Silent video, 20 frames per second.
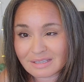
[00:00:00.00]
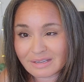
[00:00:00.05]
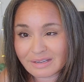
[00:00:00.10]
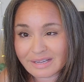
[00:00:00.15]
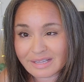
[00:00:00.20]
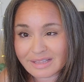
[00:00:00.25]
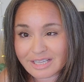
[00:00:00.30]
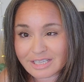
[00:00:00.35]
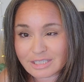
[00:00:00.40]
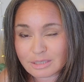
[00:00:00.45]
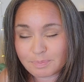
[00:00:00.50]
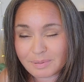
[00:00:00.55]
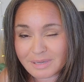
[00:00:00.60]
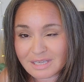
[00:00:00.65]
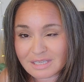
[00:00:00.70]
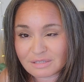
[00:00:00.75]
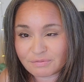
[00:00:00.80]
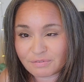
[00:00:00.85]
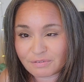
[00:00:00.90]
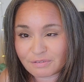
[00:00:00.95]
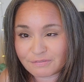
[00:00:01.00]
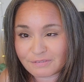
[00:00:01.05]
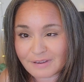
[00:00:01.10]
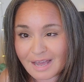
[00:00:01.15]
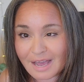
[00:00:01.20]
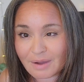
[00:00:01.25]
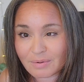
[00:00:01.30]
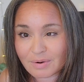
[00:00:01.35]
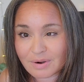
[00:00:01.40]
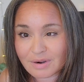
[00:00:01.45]
Look at this peaceful
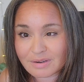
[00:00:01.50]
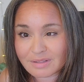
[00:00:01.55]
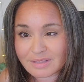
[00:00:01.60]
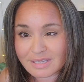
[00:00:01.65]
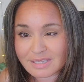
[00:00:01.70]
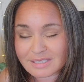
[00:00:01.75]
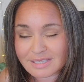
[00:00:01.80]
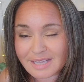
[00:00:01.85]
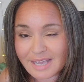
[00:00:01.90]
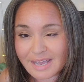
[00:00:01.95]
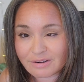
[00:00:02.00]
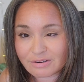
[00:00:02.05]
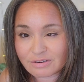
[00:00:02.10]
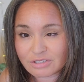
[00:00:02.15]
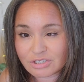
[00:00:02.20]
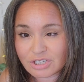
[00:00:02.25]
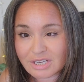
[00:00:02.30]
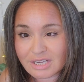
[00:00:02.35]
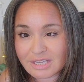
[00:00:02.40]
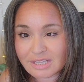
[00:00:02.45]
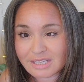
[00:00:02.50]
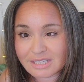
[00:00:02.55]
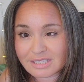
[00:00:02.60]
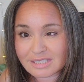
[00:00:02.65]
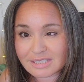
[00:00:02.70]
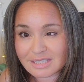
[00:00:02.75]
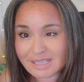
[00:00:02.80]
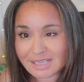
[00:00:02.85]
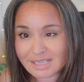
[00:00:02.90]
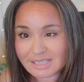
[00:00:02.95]
flower, this energy,
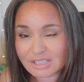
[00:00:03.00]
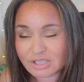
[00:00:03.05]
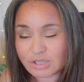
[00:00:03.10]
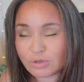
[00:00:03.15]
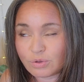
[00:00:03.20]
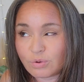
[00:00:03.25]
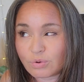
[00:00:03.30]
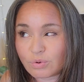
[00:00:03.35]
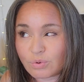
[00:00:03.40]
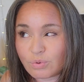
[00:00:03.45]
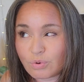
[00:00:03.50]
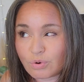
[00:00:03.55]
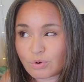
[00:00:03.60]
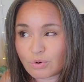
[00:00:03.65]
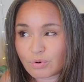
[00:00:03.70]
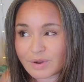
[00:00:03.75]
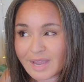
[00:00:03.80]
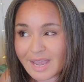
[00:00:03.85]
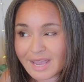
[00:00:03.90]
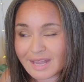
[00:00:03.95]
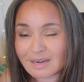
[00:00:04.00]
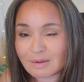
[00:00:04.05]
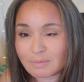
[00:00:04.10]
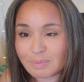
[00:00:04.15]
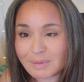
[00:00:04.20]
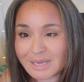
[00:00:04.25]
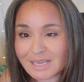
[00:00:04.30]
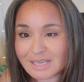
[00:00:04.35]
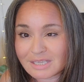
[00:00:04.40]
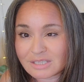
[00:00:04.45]
this, this, you created
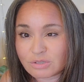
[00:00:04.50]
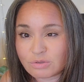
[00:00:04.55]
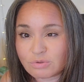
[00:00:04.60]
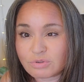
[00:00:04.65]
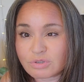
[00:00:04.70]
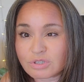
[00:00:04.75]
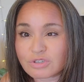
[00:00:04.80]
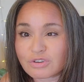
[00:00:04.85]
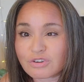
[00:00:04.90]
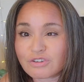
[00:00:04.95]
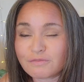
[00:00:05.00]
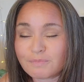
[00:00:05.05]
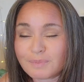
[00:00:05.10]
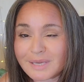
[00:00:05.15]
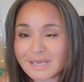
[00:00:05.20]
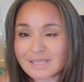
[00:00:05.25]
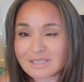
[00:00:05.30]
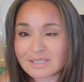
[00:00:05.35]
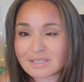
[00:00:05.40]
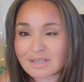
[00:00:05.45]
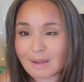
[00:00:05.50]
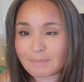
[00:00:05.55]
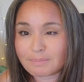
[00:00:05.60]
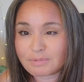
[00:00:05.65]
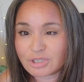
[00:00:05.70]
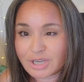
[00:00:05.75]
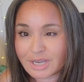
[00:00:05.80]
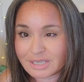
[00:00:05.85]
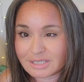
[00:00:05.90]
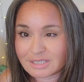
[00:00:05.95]
peace. You deserve peace. Stop
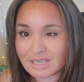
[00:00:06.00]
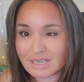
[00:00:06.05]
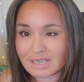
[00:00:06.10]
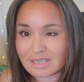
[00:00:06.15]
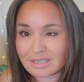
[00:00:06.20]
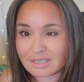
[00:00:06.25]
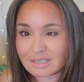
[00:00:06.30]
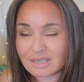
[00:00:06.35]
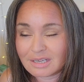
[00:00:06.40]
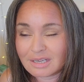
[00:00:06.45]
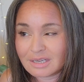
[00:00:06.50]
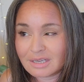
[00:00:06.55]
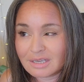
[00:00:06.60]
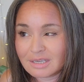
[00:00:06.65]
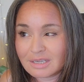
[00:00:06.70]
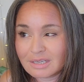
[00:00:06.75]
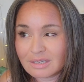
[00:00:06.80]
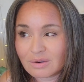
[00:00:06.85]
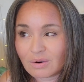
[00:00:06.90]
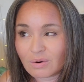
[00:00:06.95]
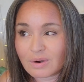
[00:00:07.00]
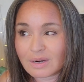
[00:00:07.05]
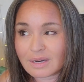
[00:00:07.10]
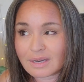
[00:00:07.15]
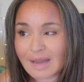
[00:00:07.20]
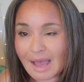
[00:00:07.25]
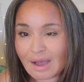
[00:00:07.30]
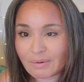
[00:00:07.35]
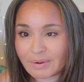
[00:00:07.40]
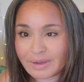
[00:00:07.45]
chasing or
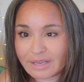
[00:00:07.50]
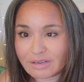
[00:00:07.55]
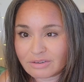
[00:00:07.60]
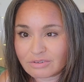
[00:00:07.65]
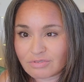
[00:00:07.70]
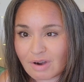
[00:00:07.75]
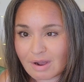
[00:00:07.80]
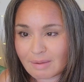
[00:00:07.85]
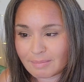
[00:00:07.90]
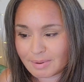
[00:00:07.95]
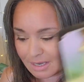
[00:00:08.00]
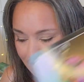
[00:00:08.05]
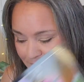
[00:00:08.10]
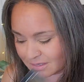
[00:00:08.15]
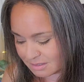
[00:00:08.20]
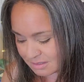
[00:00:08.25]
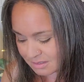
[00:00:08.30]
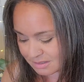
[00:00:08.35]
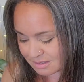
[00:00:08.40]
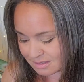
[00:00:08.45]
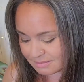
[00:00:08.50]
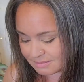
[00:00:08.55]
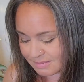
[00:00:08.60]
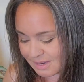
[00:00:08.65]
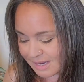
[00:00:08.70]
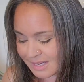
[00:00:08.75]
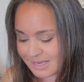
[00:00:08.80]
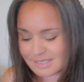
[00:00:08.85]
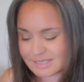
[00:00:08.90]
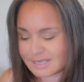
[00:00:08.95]
allowing drama. I'm
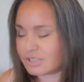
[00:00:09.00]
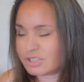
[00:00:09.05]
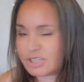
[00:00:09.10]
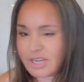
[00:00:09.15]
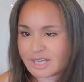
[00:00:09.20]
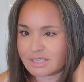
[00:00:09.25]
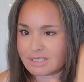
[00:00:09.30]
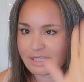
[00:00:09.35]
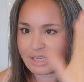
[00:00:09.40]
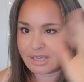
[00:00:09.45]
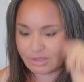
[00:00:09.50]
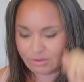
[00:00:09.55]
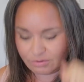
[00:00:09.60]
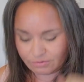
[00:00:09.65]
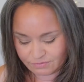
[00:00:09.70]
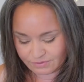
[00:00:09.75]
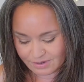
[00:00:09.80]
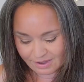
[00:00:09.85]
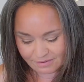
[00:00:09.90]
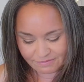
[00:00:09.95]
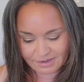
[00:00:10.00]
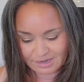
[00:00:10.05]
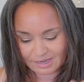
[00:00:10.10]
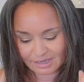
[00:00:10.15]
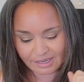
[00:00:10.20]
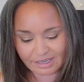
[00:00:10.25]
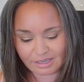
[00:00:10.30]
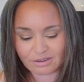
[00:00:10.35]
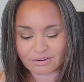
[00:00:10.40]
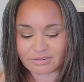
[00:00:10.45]
not going to say chasing. You've
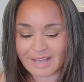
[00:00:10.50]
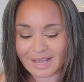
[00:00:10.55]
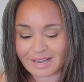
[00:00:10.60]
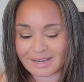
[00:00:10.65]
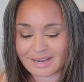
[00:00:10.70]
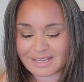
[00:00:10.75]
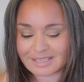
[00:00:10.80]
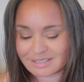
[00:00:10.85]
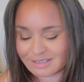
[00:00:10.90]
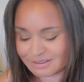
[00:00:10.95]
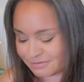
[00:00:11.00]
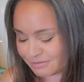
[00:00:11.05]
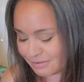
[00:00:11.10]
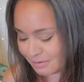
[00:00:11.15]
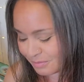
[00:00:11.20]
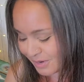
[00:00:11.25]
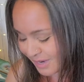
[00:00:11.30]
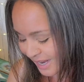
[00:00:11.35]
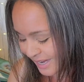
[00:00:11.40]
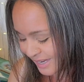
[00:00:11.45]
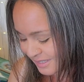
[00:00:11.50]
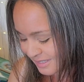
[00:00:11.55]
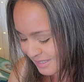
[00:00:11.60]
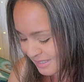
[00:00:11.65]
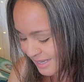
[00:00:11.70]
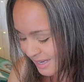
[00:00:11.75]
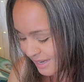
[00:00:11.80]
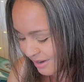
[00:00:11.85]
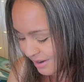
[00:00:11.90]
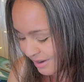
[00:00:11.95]
definitely learned that lesson from what I can
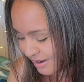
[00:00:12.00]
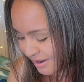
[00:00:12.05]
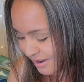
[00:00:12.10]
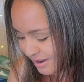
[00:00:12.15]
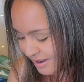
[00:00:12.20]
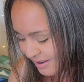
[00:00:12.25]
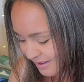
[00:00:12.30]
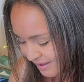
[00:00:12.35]
see here.